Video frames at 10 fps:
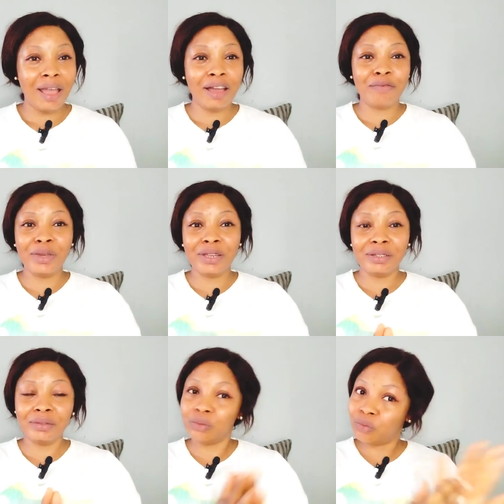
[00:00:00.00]
I have
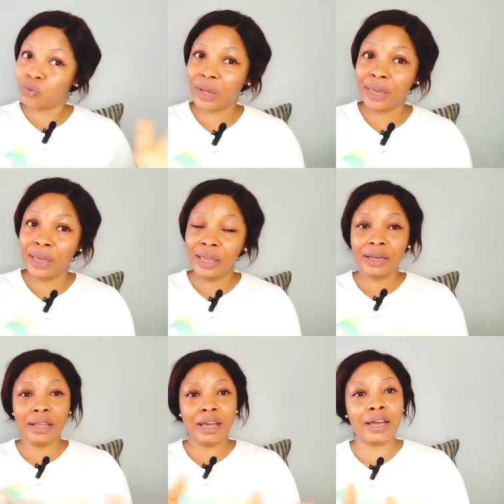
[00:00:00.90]
been
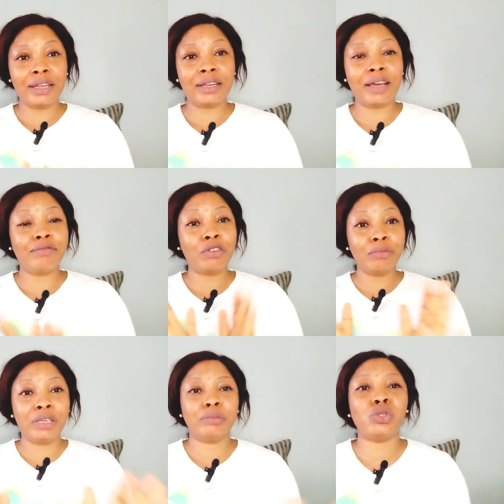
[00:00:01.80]
working, and I've
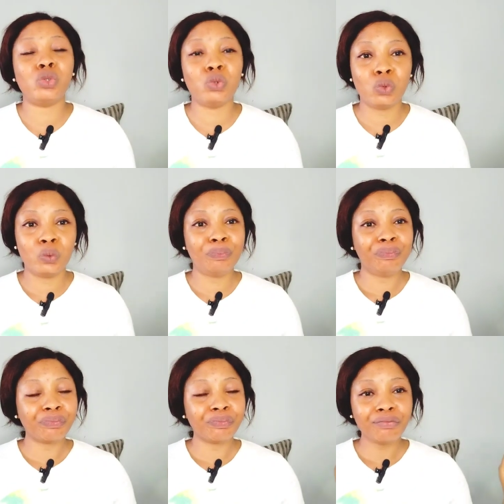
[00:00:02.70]
not been able to